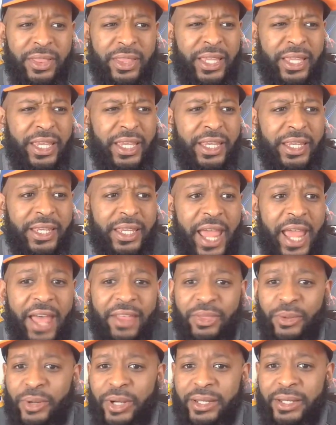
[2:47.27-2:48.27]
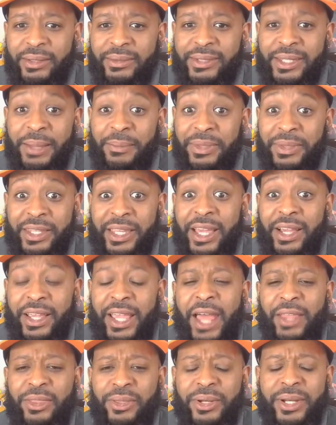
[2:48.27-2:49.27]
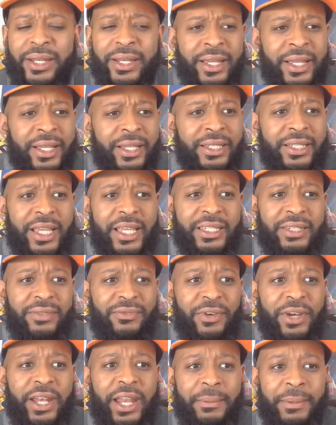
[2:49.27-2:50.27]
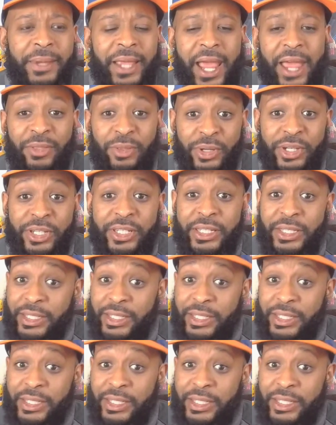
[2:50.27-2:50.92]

She has this friend named Catherine.